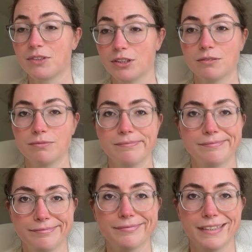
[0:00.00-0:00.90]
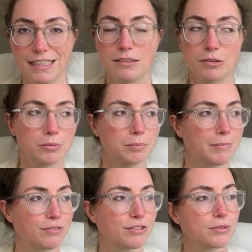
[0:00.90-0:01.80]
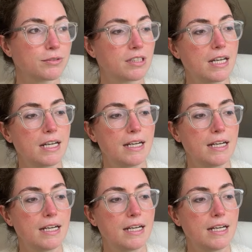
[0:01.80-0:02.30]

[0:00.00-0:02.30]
so it's all my fault.